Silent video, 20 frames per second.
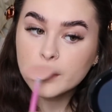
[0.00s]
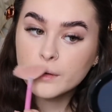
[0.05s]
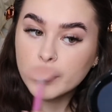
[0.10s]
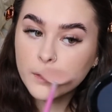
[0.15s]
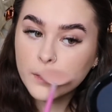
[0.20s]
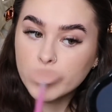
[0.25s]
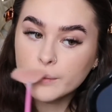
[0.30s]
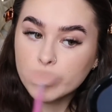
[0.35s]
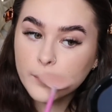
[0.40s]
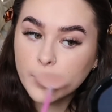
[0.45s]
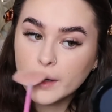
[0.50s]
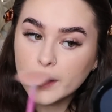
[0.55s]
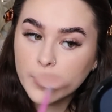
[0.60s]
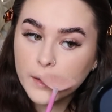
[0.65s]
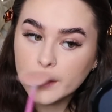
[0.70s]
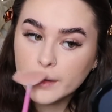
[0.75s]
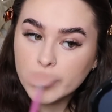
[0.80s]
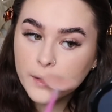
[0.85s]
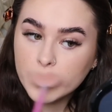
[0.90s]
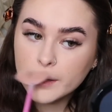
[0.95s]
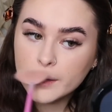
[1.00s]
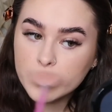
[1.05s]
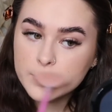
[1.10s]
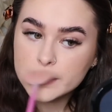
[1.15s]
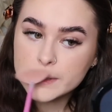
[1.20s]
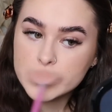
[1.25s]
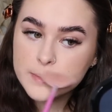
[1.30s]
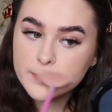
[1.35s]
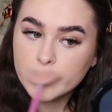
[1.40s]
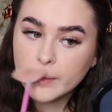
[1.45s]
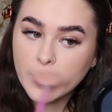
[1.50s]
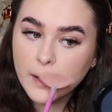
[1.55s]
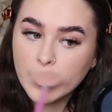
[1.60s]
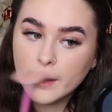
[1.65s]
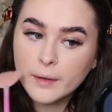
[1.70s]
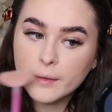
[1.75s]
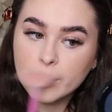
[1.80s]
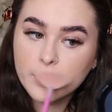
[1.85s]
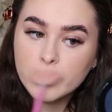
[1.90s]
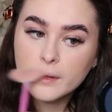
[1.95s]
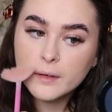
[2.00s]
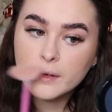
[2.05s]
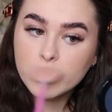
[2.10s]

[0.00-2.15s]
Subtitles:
On my Cupid's bow.